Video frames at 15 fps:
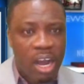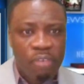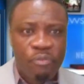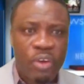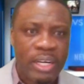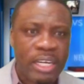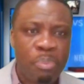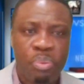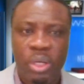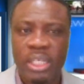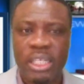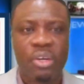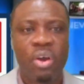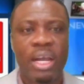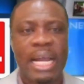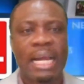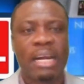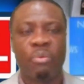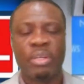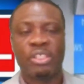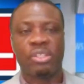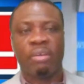from the political
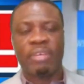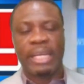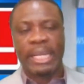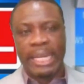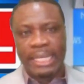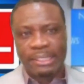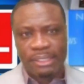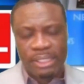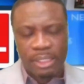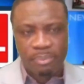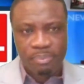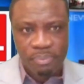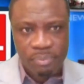gatherings of the ANC,